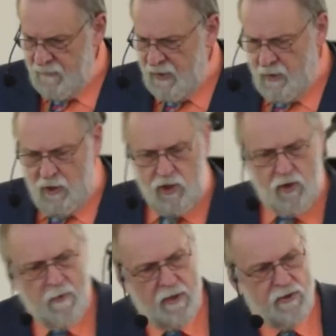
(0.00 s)
Can you
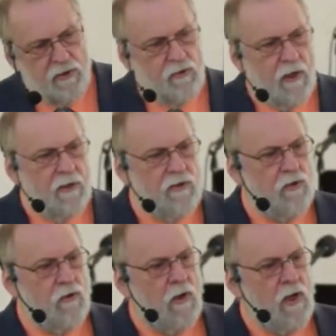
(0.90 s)
imagine trying
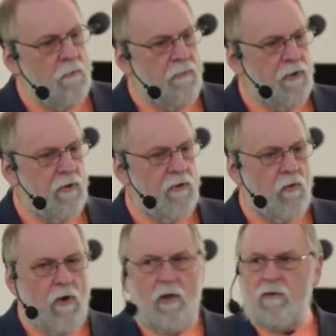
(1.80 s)
to build the
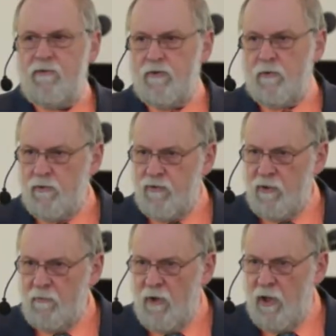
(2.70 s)
wall of
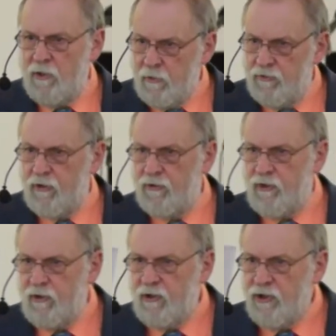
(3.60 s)
Jerusalem under such
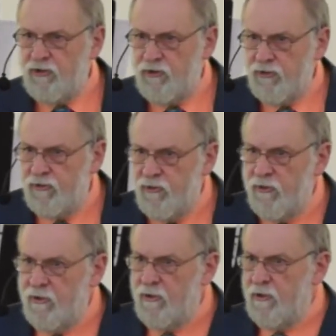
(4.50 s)
conditions?
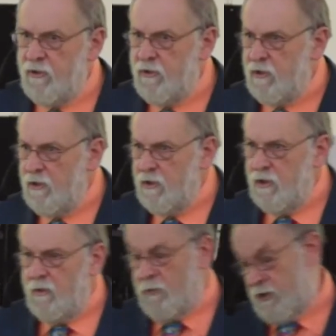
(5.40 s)

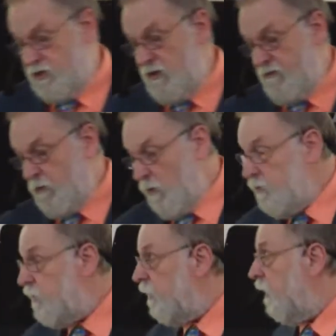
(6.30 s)
But it's even
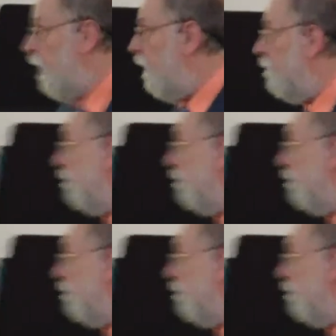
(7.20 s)
worse than that.